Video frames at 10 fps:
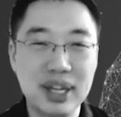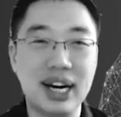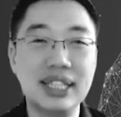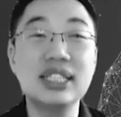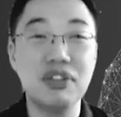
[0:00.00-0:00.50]

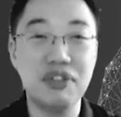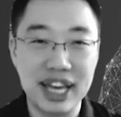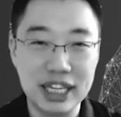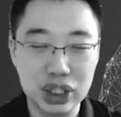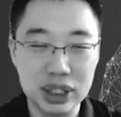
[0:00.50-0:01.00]

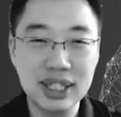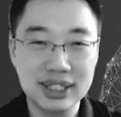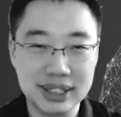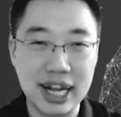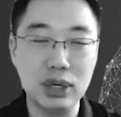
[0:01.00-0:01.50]
certification
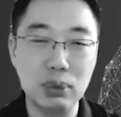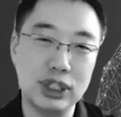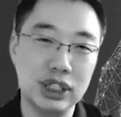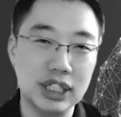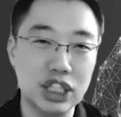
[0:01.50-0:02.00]
standard,
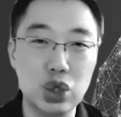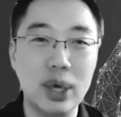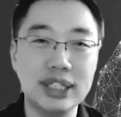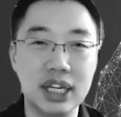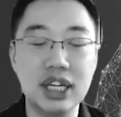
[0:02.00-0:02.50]
which is a
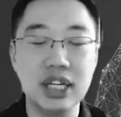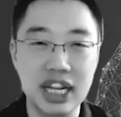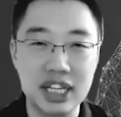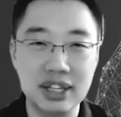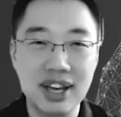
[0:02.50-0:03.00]
US and
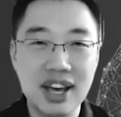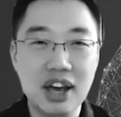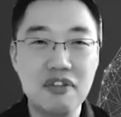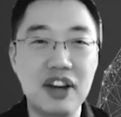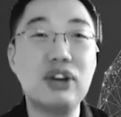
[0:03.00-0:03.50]
Canadian
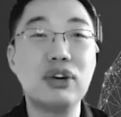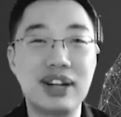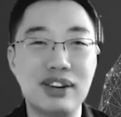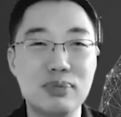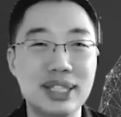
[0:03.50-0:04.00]
federal
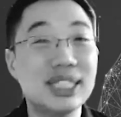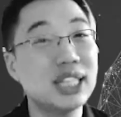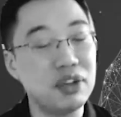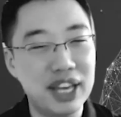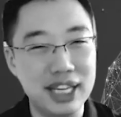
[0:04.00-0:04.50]
government
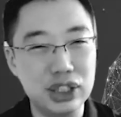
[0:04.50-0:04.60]
certification,